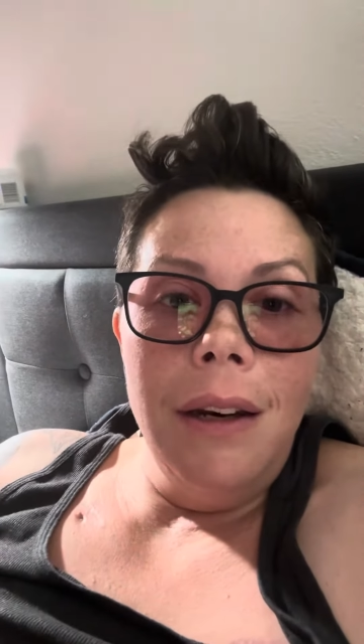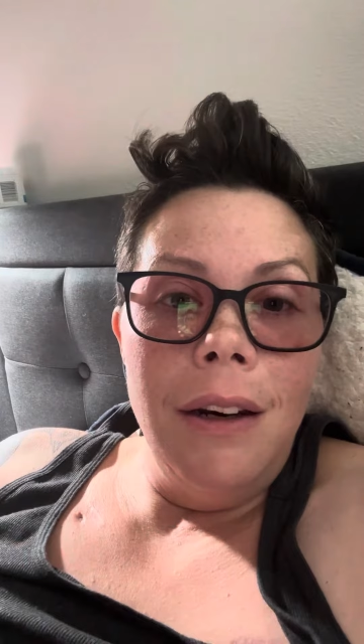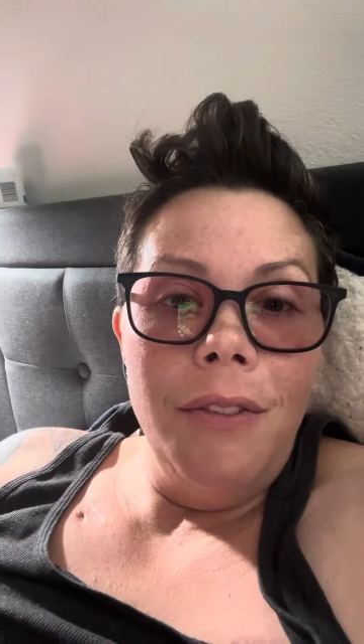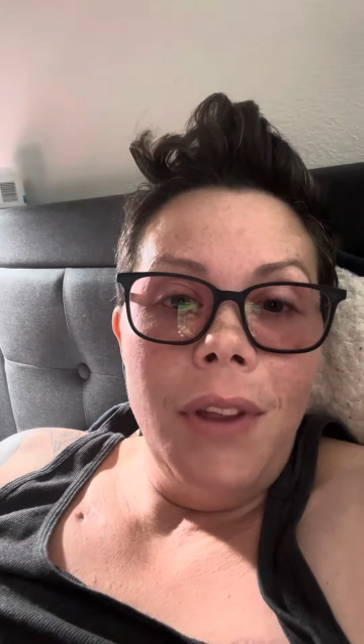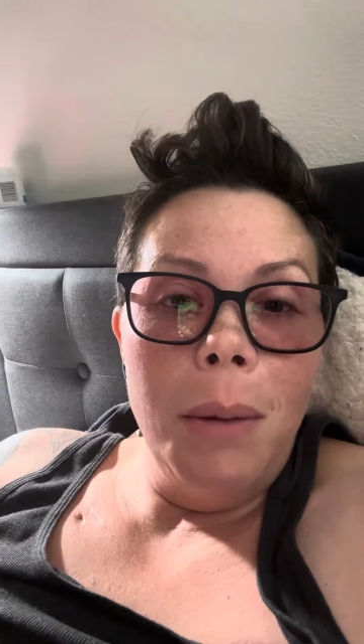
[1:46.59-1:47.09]

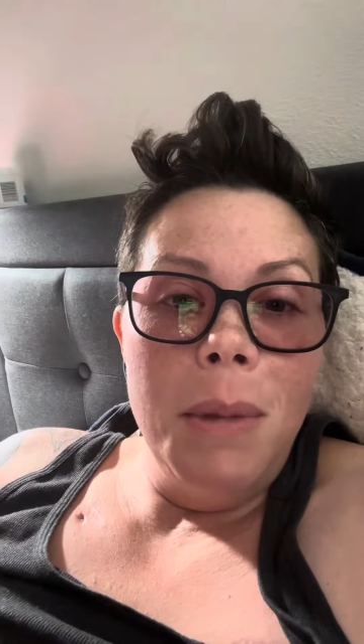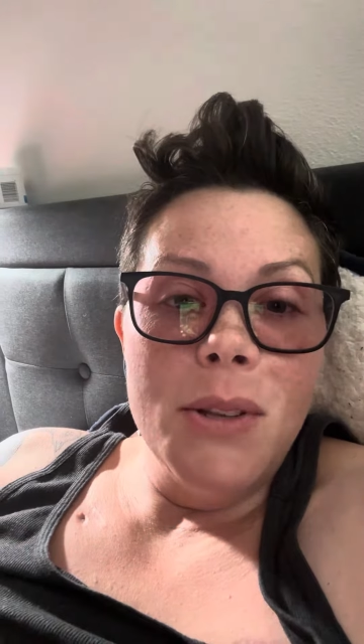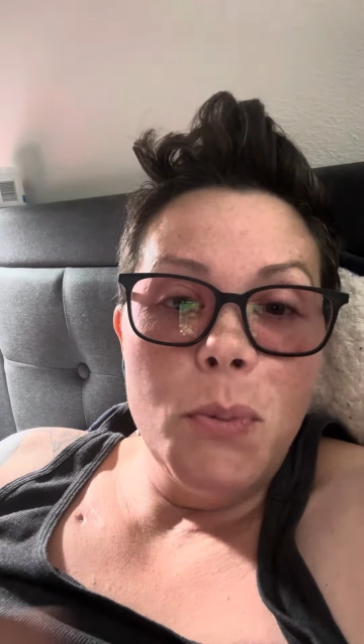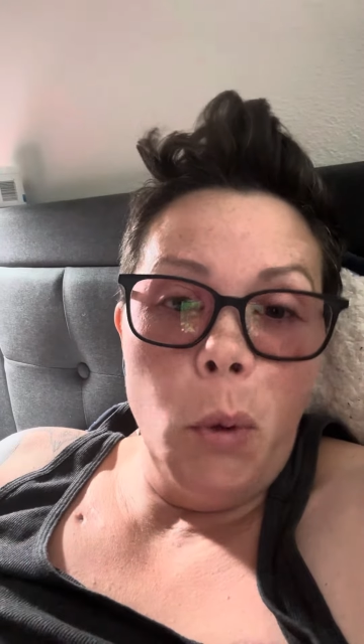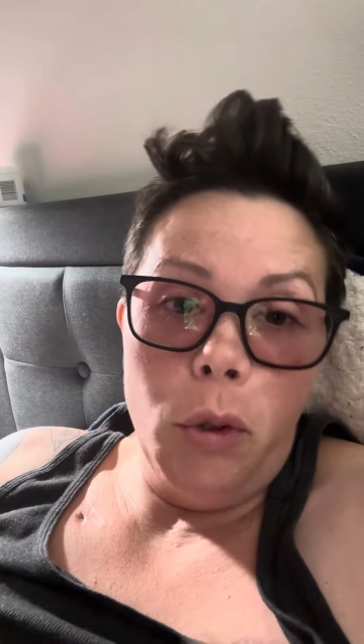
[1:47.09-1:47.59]
And if that
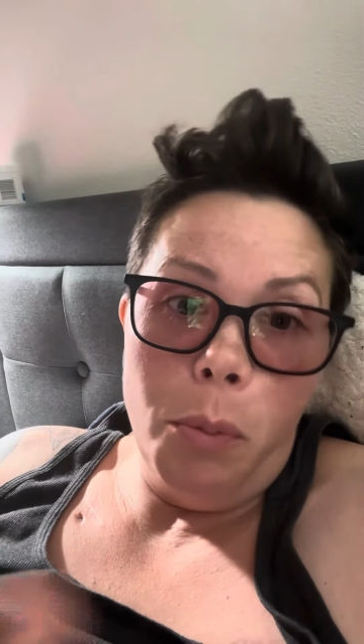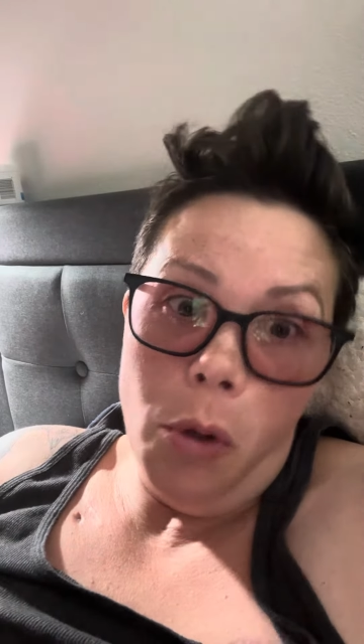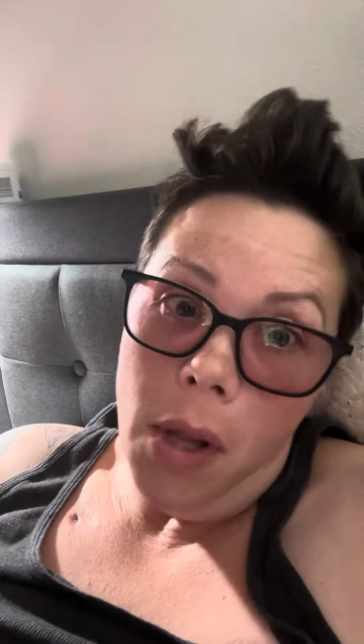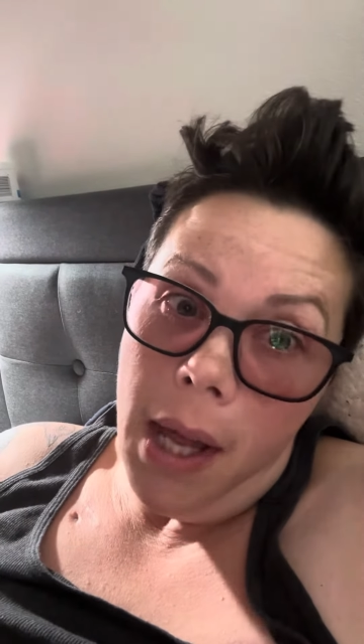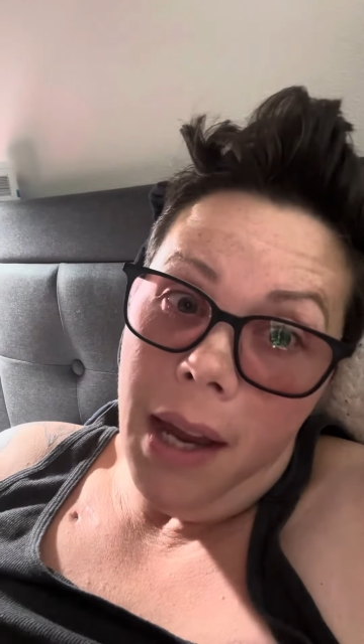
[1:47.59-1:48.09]
means
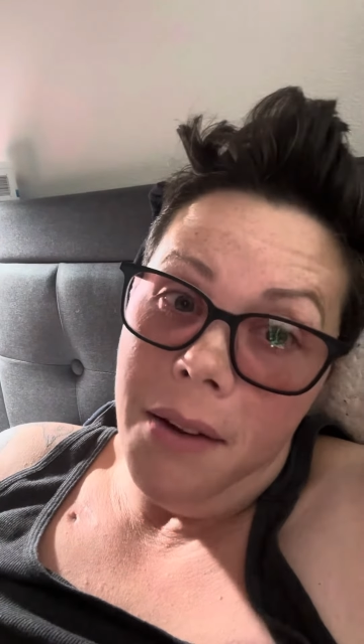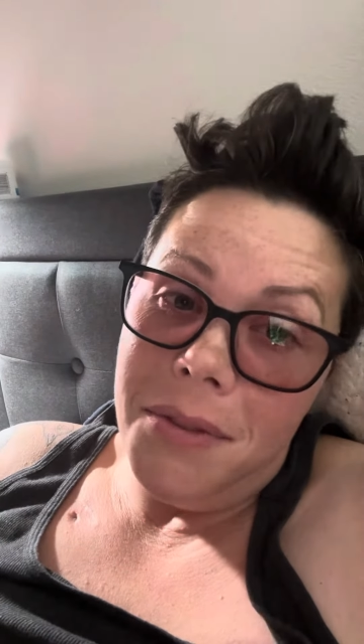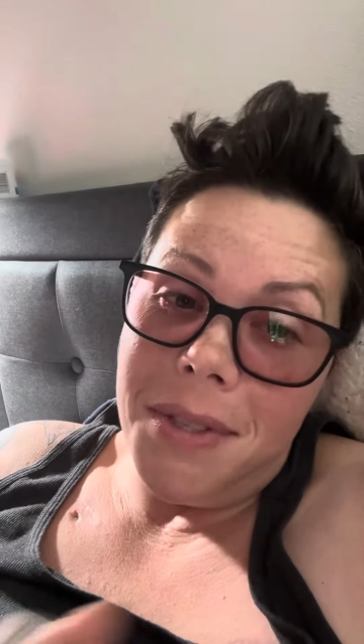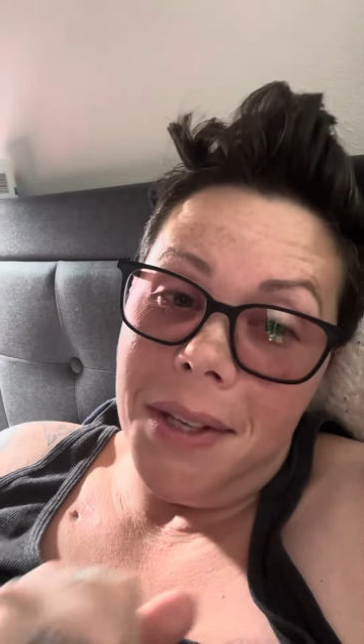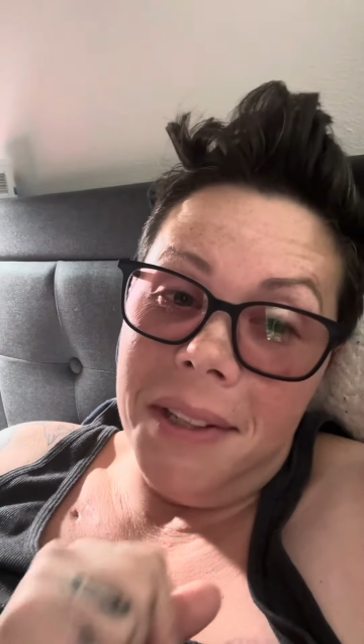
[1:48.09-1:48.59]
multiple
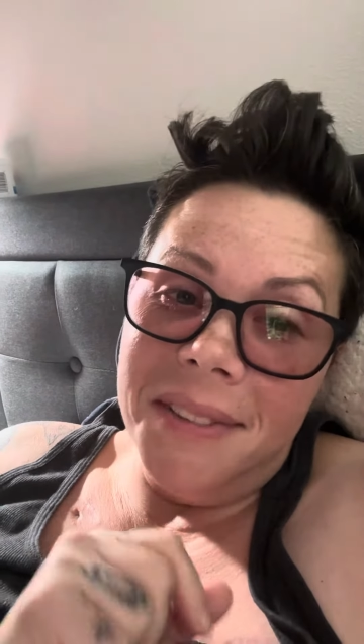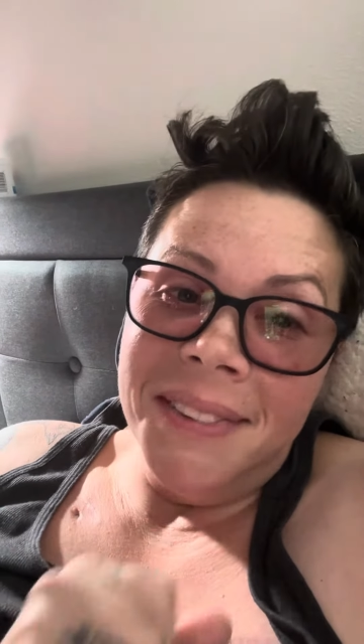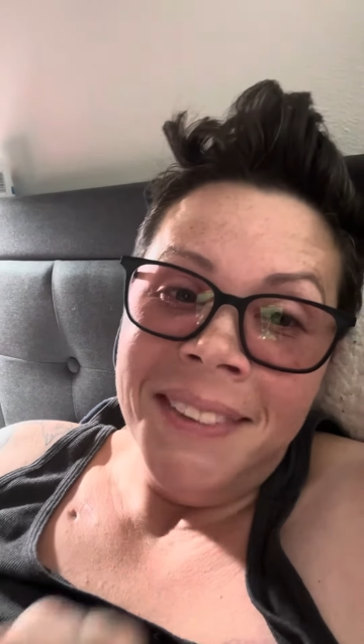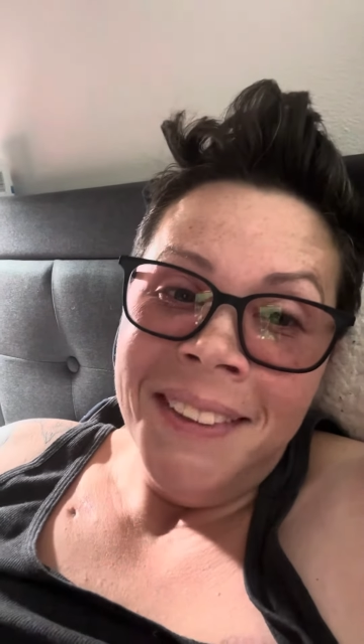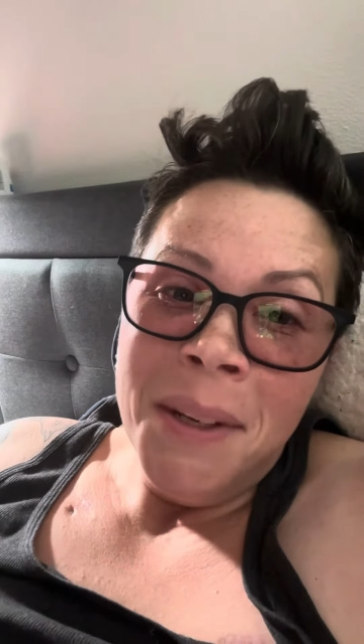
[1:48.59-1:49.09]
lives, then
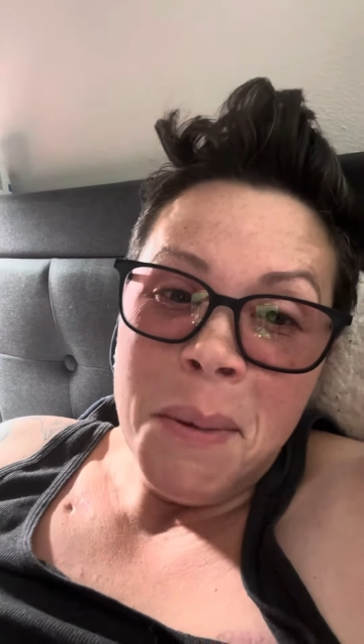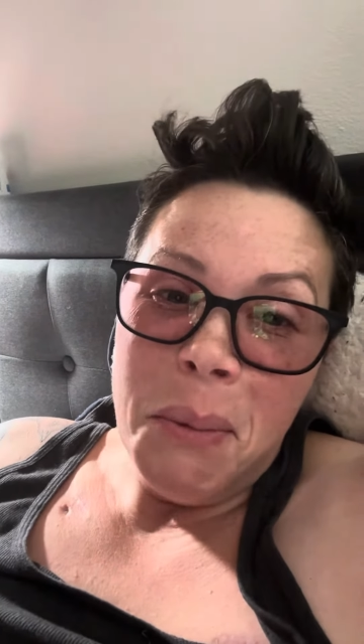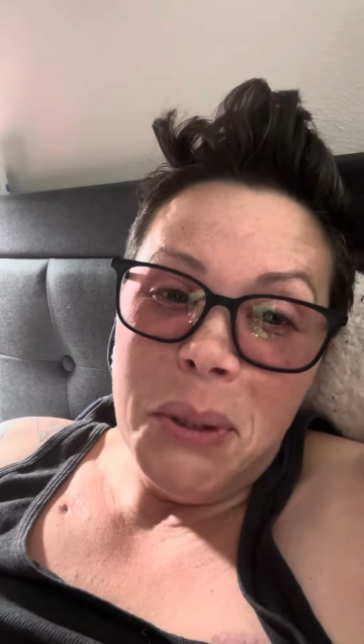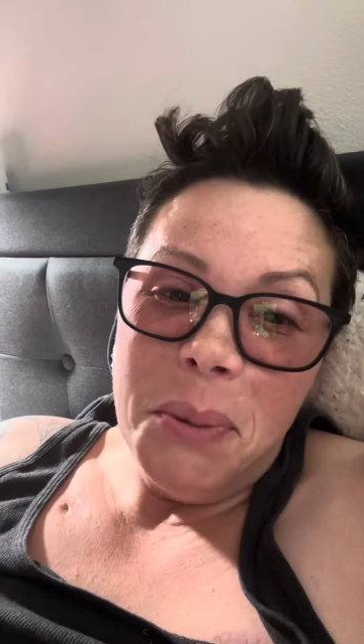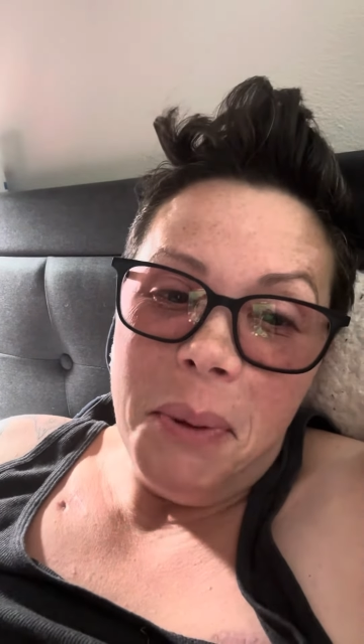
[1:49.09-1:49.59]

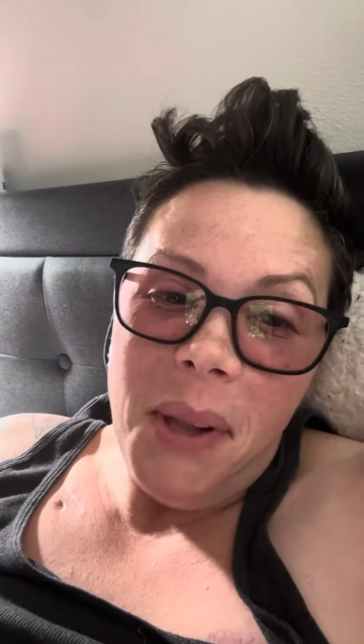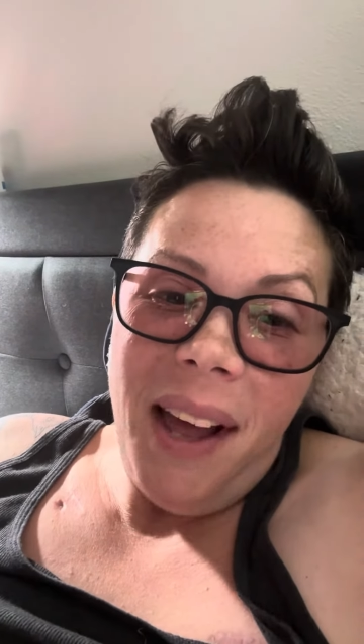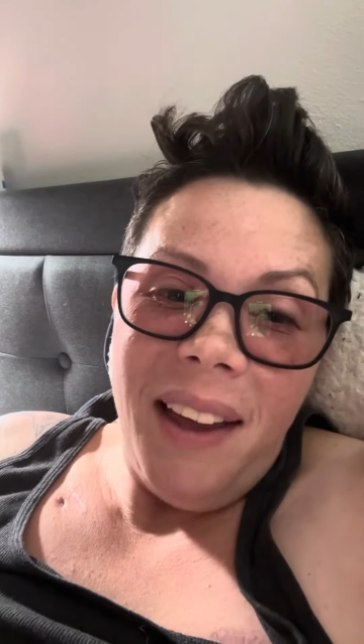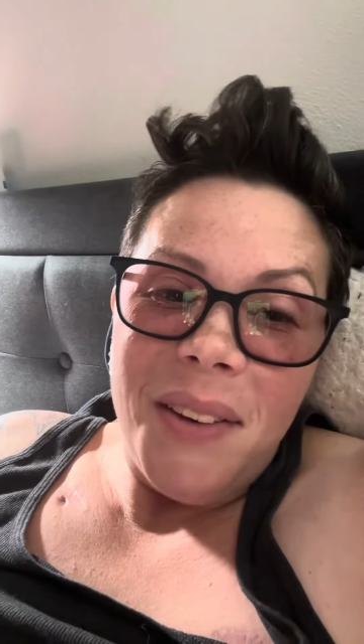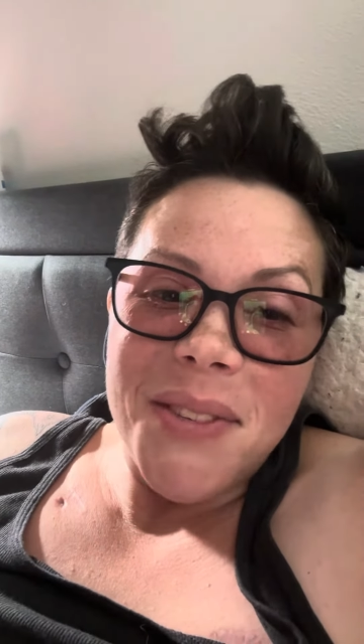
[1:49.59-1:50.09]
multiple
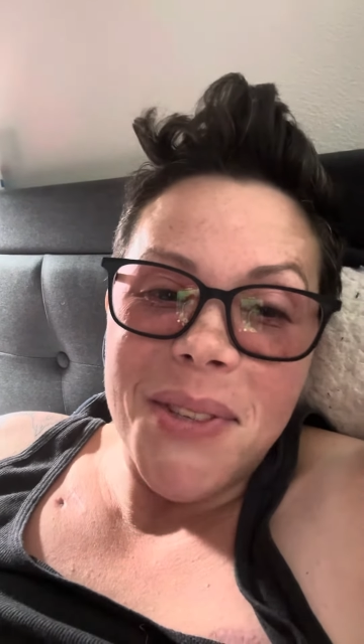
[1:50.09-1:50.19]
lives.